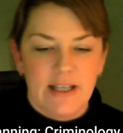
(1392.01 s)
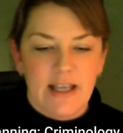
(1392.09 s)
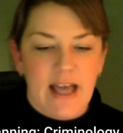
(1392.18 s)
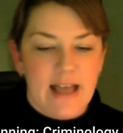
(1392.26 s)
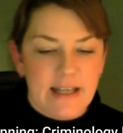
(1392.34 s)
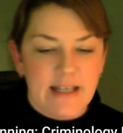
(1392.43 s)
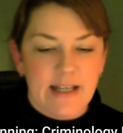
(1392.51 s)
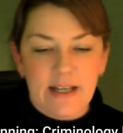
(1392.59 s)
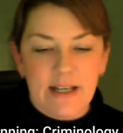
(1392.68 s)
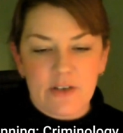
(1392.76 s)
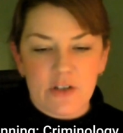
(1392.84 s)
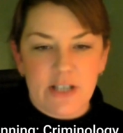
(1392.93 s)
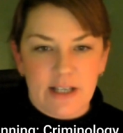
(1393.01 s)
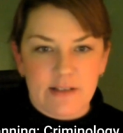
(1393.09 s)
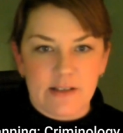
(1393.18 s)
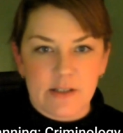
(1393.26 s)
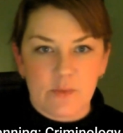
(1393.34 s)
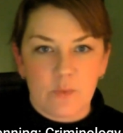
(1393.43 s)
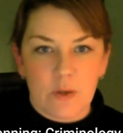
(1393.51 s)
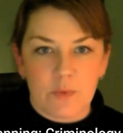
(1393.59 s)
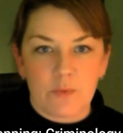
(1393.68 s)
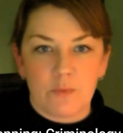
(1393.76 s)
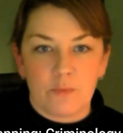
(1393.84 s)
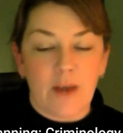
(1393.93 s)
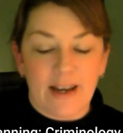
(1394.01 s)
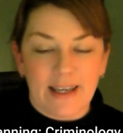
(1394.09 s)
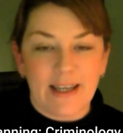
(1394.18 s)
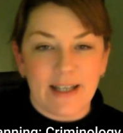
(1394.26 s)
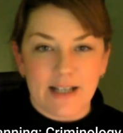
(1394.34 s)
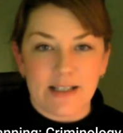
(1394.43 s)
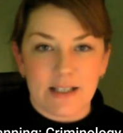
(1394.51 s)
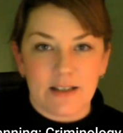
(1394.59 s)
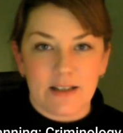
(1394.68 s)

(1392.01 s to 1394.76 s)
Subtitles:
and in any other sense, we would recognize